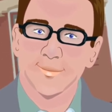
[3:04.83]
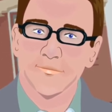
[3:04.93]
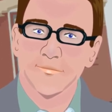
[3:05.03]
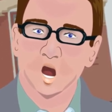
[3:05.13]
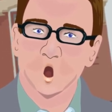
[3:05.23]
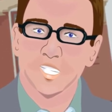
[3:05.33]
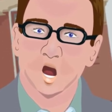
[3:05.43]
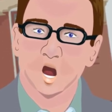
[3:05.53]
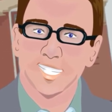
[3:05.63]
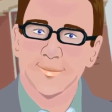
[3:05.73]
Never
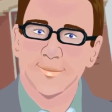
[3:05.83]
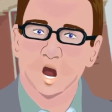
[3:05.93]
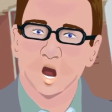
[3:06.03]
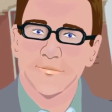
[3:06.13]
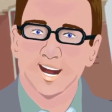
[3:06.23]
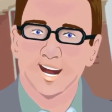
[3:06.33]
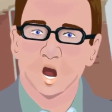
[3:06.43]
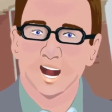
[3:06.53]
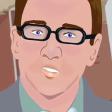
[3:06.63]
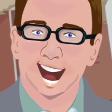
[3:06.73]
stinted his family out
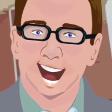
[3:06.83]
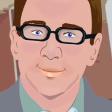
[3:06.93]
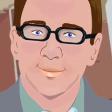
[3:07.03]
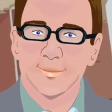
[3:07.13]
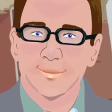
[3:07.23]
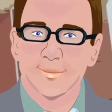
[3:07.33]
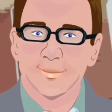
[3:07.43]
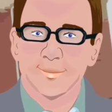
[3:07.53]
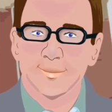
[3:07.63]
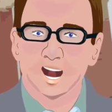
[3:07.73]
of a thing.
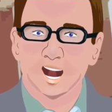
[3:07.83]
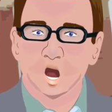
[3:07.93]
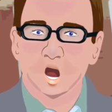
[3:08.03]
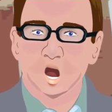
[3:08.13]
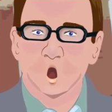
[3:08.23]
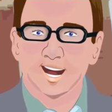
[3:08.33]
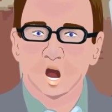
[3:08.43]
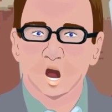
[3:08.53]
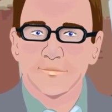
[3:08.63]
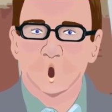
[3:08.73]
They had
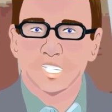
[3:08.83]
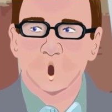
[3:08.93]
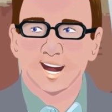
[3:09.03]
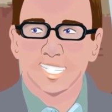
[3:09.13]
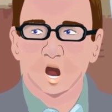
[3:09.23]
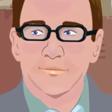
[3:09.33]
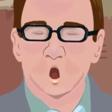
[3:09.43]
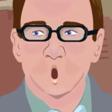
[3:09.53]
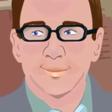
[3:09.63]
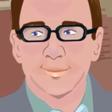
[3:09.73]
everything his money could
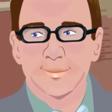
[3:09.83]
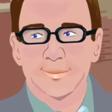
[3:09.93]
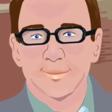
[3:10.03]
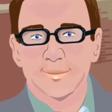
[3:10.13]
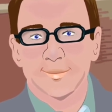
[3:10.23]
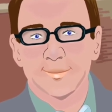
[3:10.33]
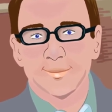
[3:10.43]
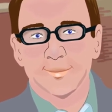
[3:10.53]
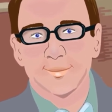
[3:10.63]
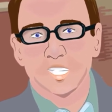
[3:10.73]
bring.
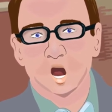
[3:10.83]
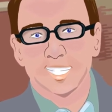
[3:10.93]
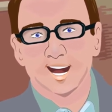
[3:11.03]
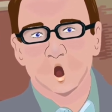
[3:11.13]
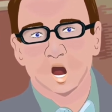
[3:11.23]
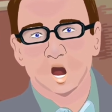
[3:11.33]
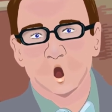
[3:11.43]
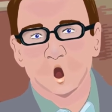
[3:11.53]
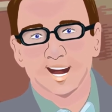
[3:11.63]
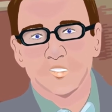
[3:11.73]
Said he'd
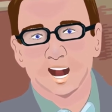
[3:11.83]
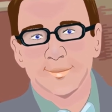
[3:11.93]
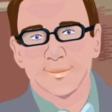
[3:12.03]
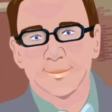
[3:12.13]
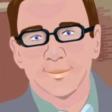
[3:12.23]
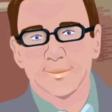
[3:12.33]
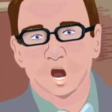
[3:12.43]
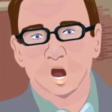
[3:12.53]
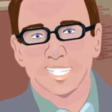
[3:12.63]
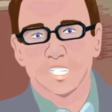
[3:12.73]
rather be broke
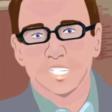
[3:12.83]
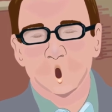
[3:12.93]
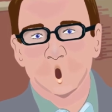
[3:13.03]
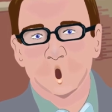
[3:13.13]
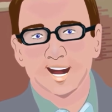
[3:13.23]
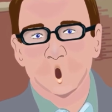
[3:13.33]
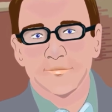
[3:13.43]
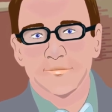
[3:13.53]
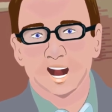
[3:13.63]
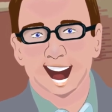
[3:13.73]
and just know they were
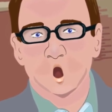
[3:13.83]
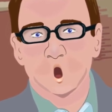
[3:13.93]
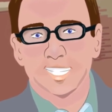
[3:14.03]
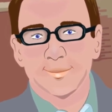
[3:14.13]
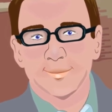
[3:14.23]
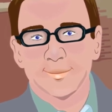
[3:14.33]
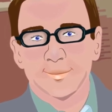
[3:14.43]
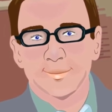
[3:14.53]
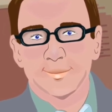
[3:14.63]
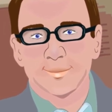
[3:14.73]
glad
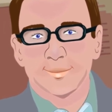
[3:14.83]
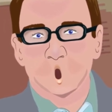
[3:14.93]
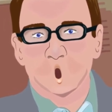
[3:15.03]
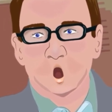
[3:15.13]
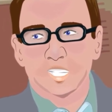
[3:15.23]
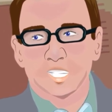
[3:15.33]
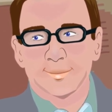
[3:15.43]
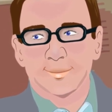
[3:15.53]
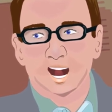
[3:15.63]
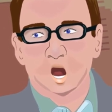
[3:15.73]
than rich
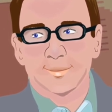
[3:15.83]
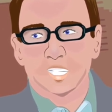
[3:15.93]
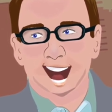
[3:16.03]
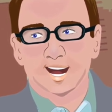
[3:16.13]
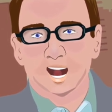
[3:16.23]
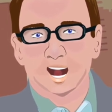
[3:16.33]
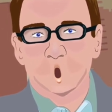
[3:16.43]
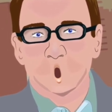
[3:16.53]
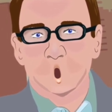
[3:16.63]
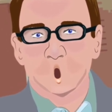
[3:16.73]
with them pinin'
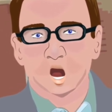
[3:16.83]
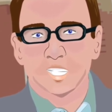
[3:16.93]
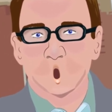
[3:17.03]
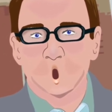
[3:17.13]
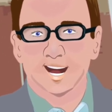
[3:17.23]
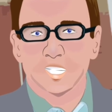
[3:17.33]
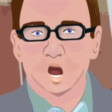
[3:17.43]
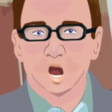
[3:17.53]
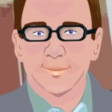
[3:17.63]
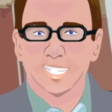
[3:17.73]
and wishin' they
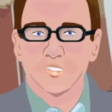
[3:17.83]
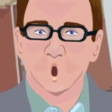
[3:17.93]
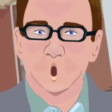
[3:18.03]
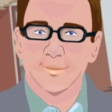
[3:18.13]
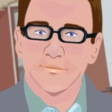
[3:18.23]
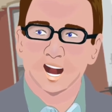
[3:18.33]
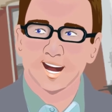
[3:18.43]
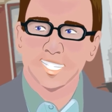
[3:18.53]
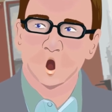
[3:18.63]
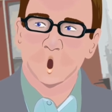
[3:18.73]
had some of the
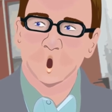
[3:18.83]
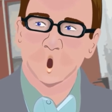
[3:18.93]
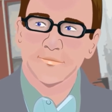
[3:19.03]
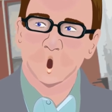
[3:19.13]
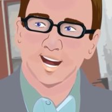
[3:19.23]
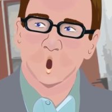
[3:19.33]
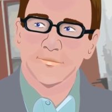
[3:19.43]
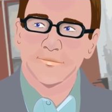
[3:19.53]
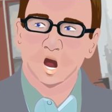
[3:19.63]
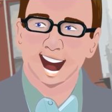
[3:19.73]
pleasures his money
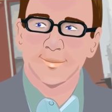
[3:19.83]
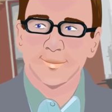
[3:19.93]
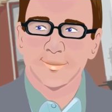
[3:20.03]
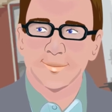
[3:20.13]
would buy.